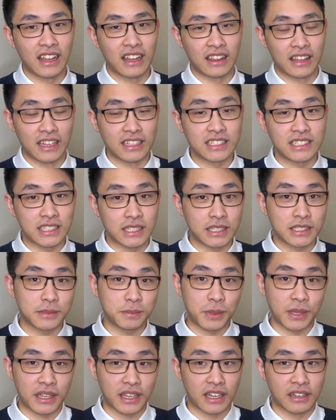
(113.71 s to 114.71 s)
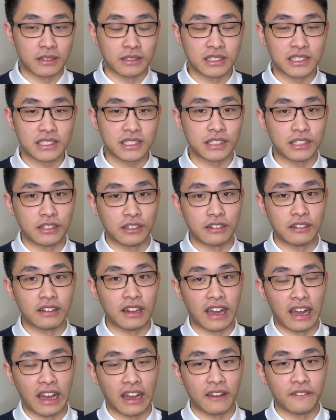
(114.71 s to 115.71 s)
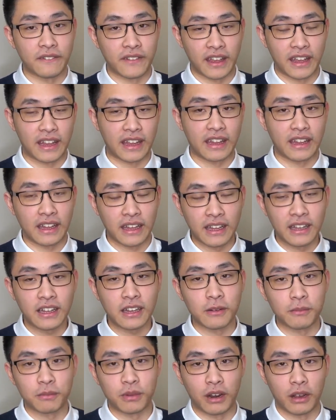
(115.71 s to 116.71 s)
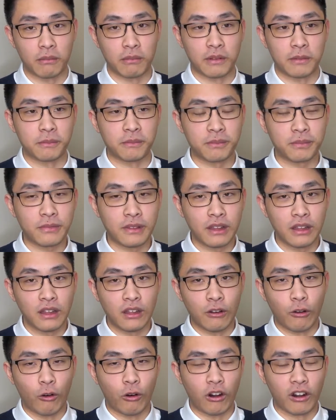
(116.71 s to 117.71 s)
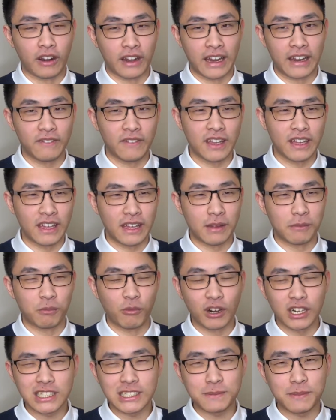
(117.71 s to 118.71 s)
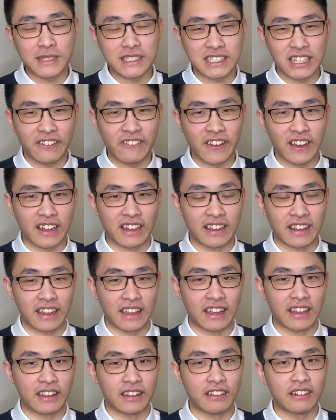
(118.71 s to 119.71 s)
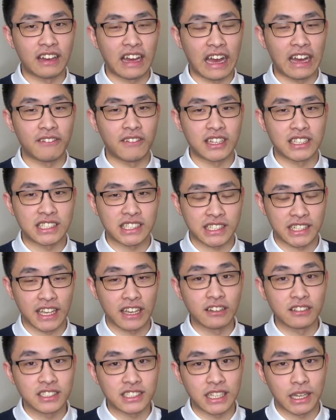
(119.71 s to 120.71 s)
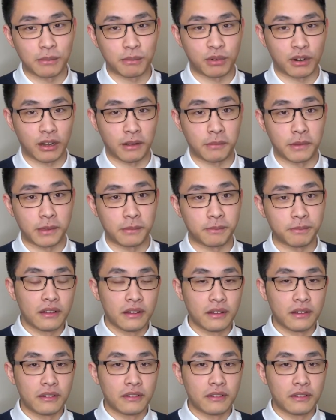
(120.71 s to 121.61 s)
This is because you have an income problem. Or even and more specifically, you have a skill set problem.